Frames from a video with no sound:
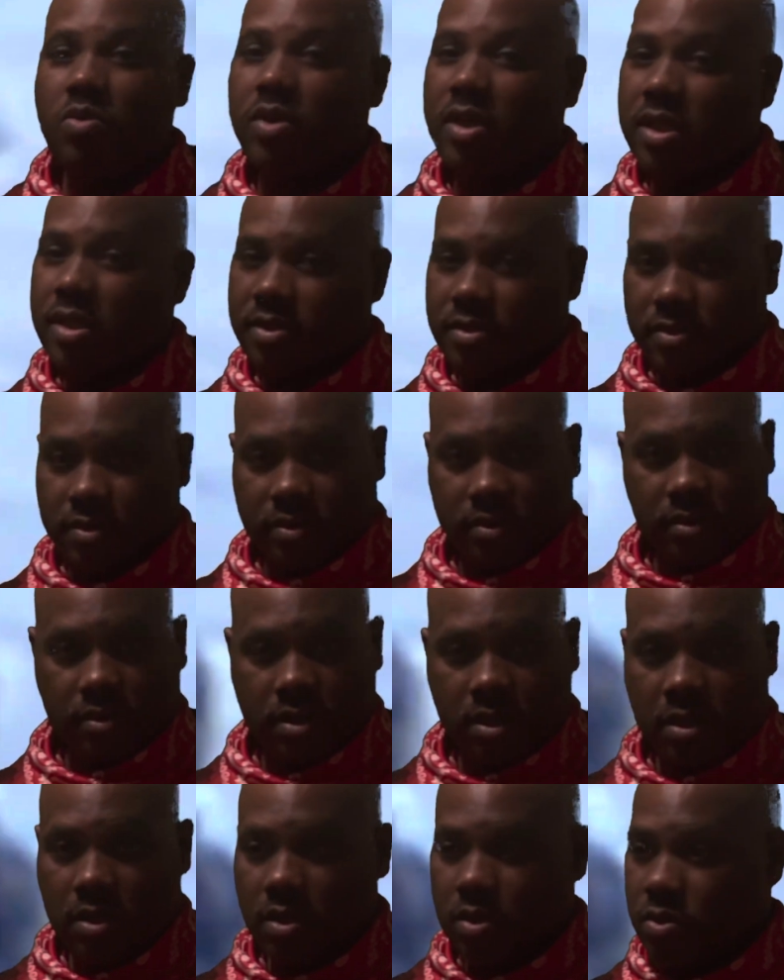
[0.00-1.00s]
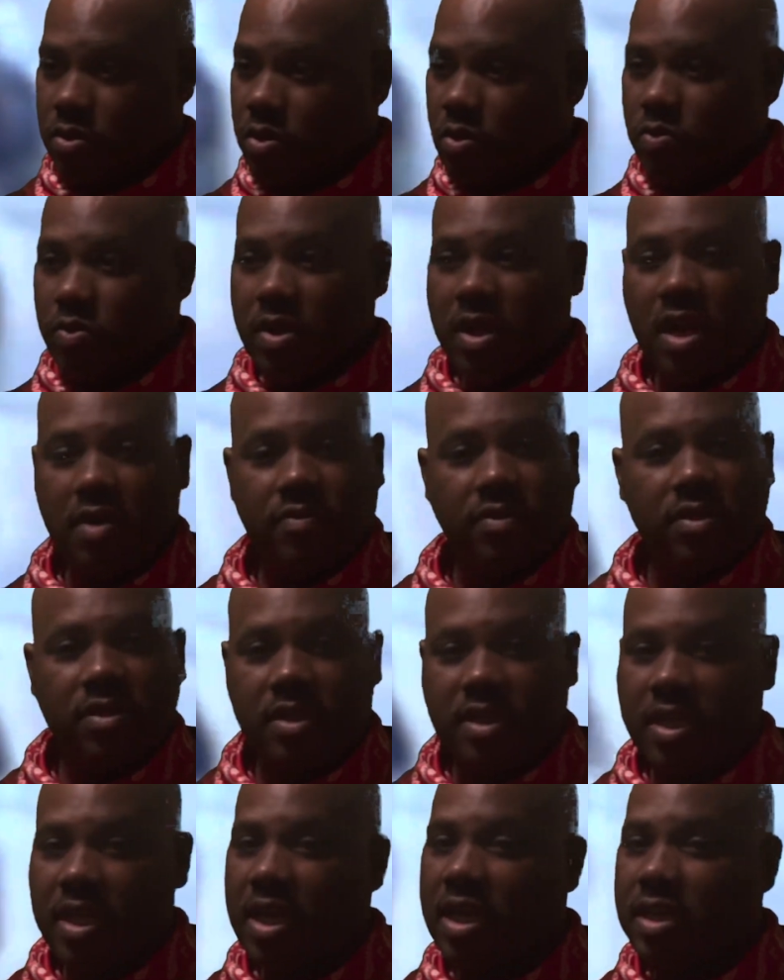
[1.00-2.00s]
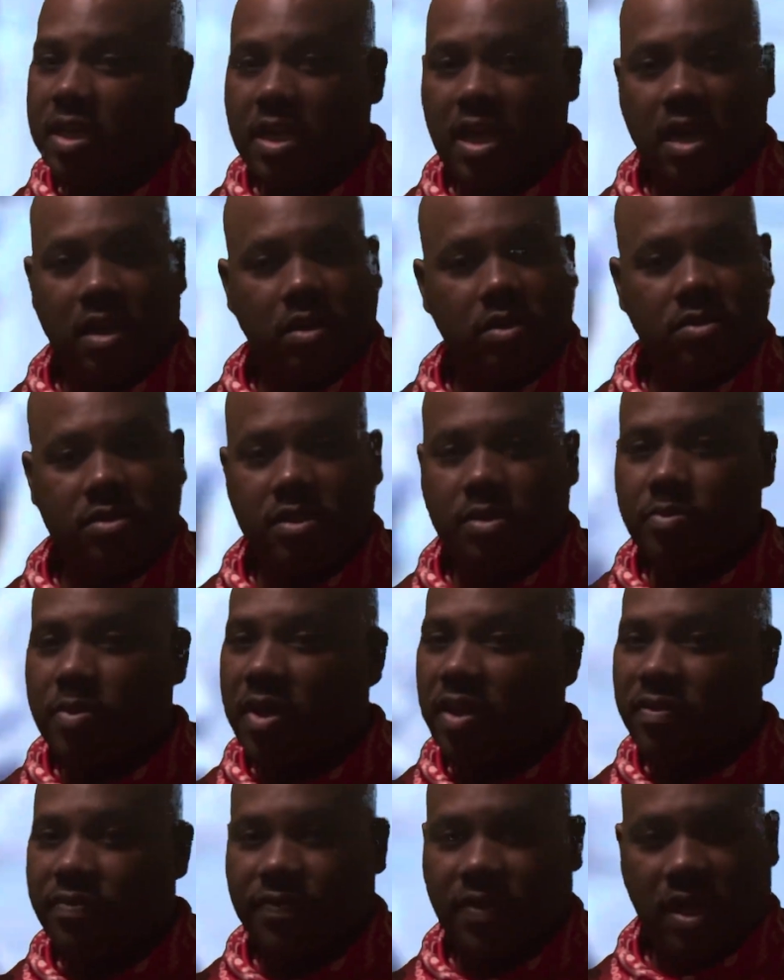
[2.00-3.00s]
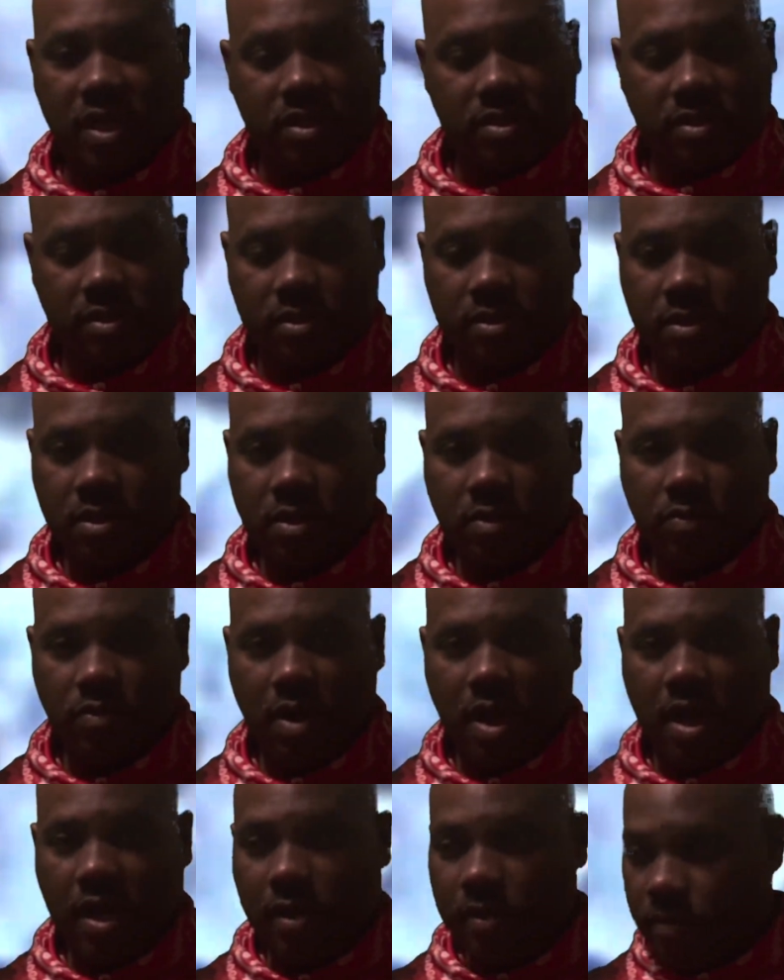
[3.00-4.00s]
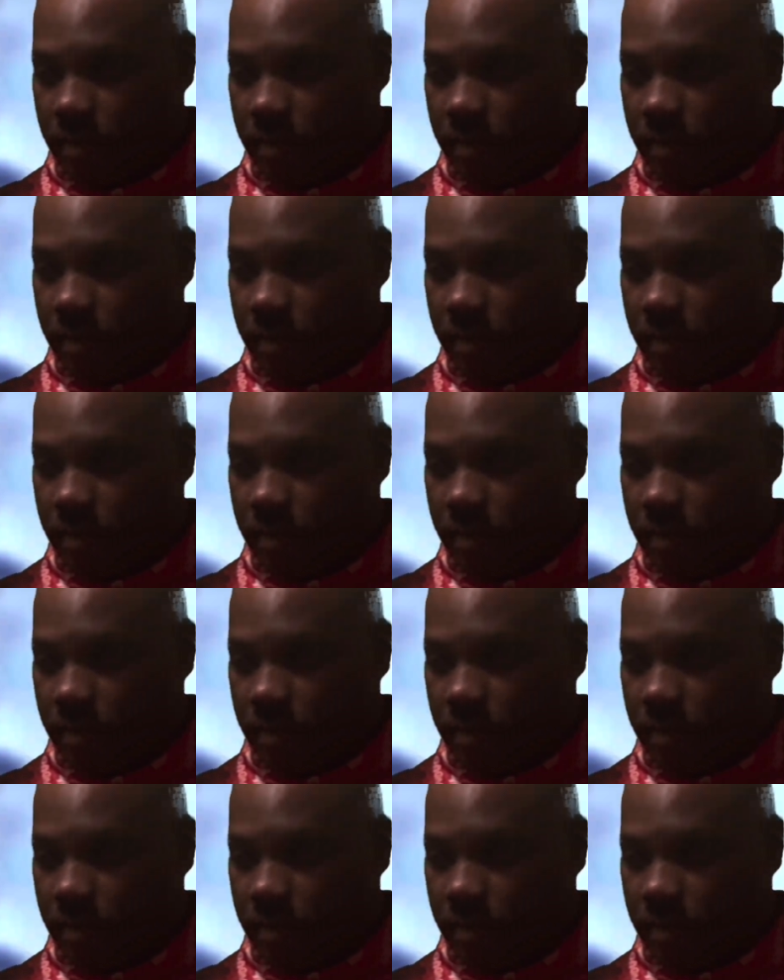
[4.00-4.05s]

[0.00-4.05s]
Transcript: it. Do whatever you can and not go to them motherfuckers, right?